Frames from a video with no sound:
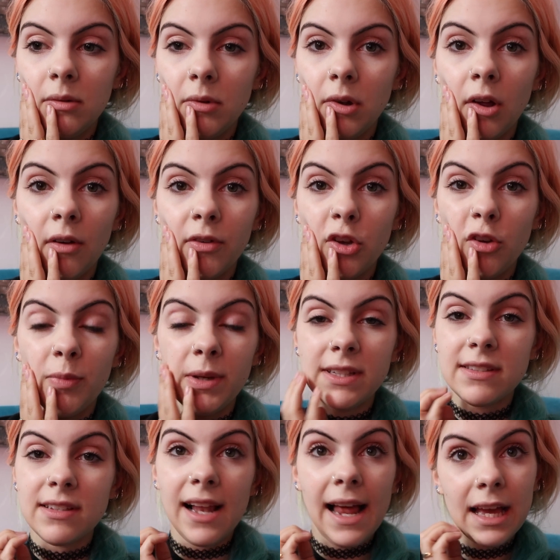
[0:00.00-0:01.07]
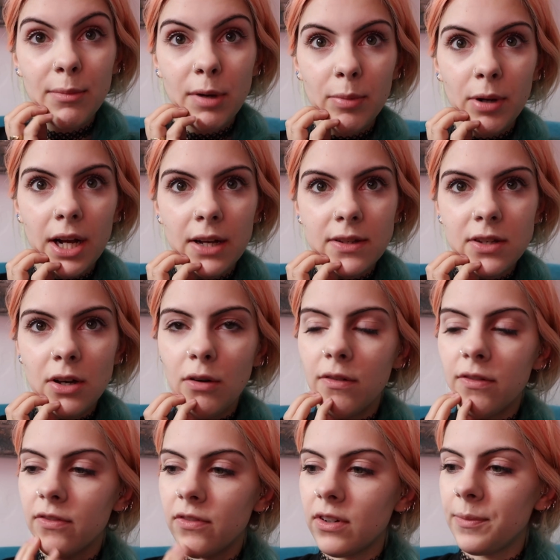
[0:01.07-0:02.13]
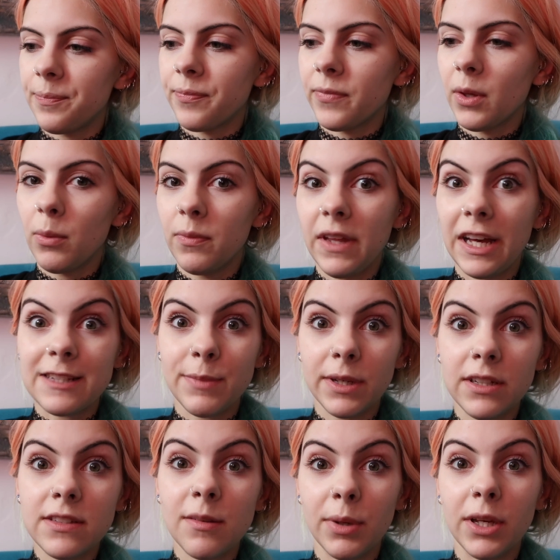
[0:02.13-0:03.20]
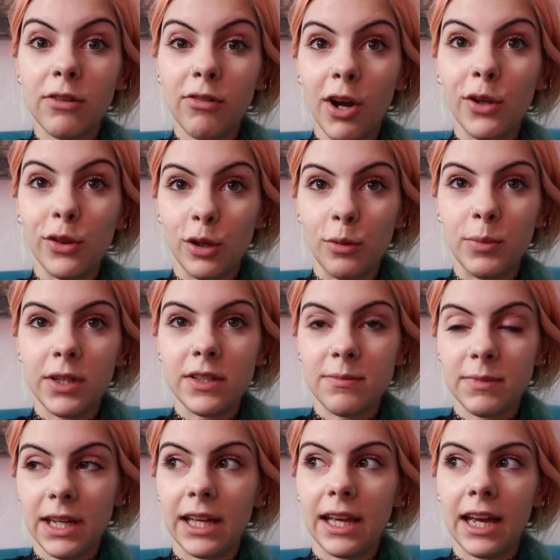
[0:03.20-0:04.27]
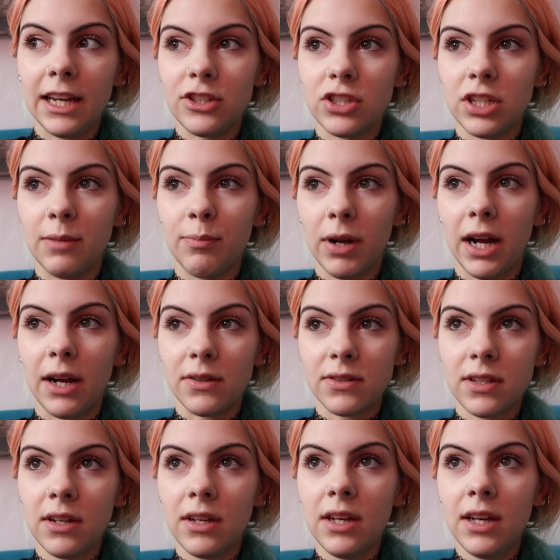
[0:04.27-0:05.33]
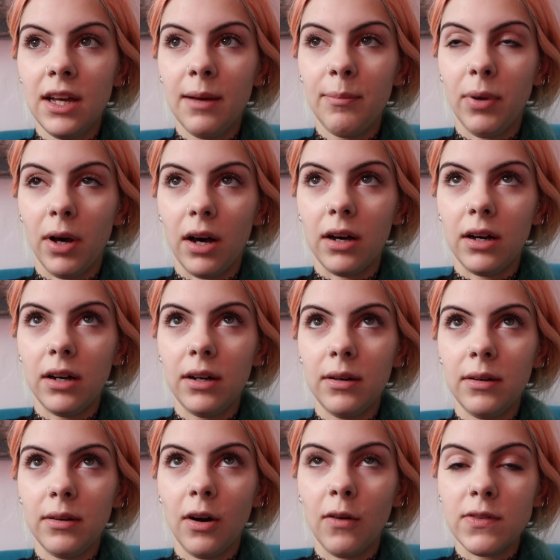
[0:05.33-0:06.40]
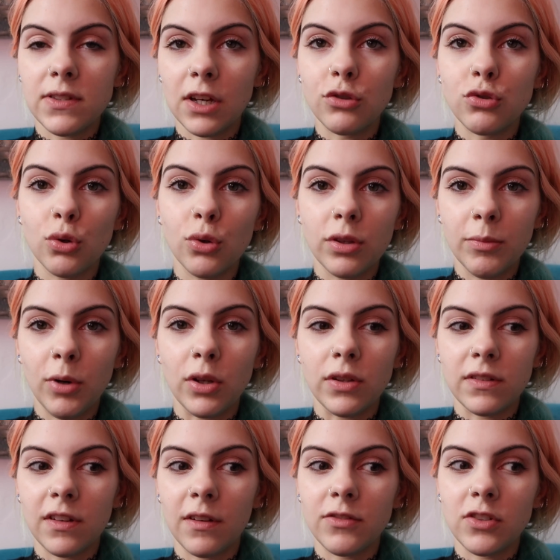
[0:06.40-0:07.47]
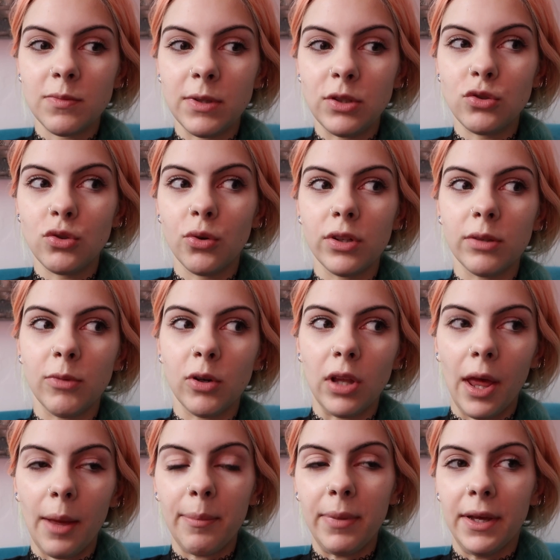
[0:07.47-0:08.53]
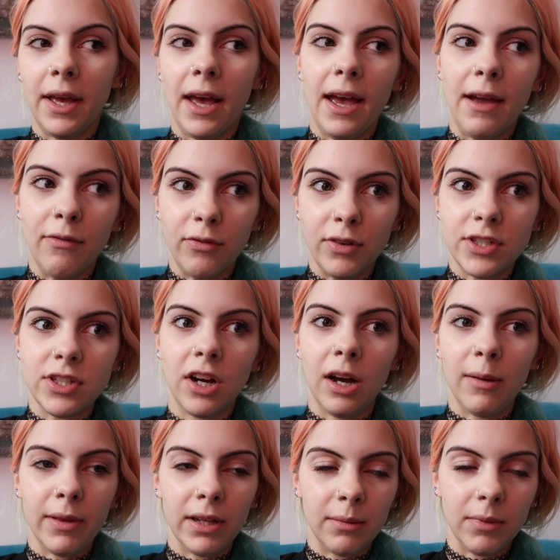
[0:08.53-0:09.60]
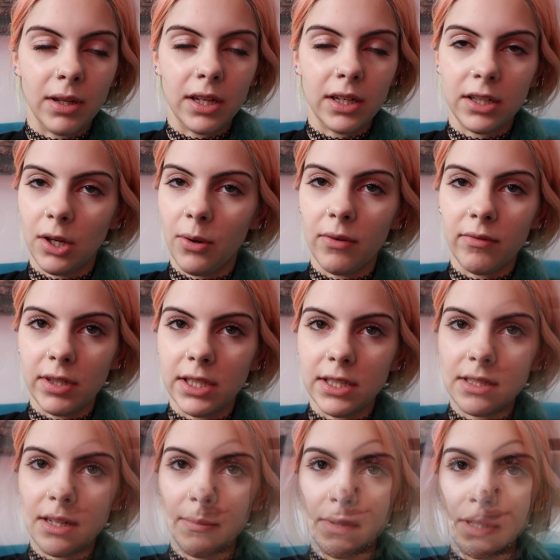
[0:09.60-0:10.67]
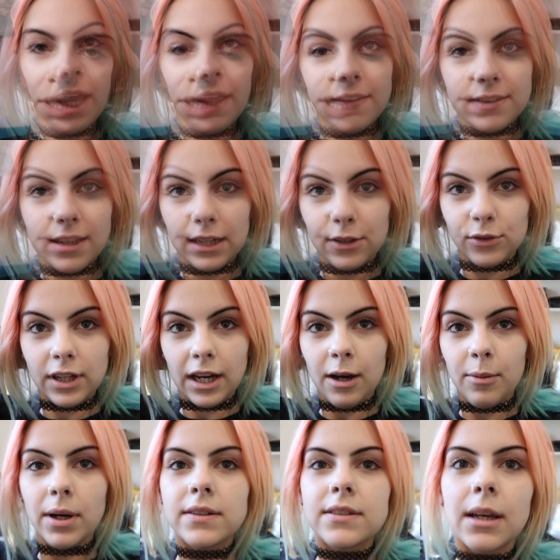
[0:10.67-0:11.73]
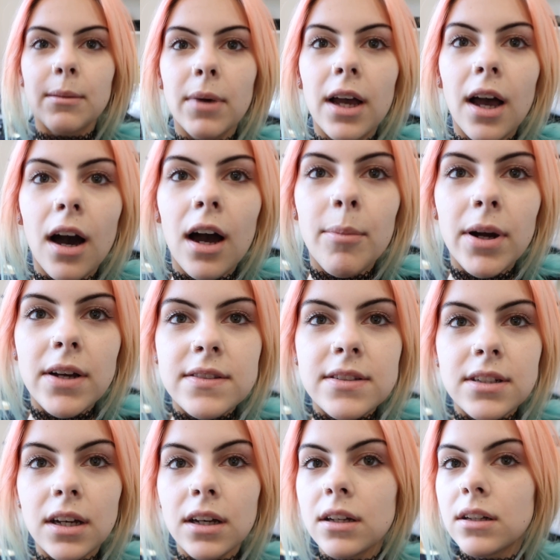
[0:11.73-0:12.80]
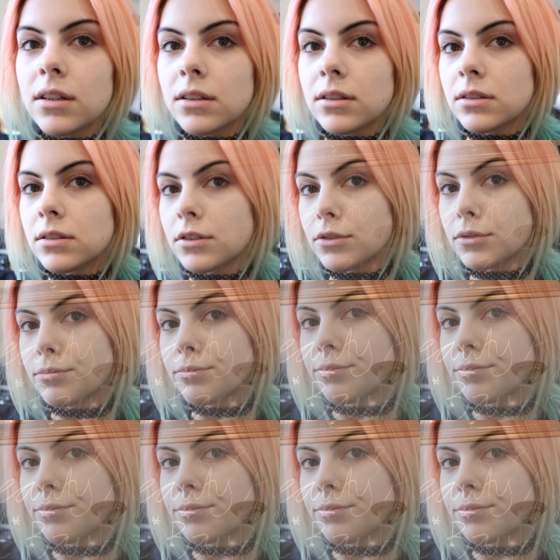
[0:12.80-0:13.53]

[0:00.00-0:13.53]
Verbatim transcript: A lot of you have been slagging my brows off. And that's because I've been growing them because I'm getting HD brows. But obviously I draw them on so I've just been drawing them on like bigger every time then I'm like no I really So I'm at the salon now about to get my eyebrows done.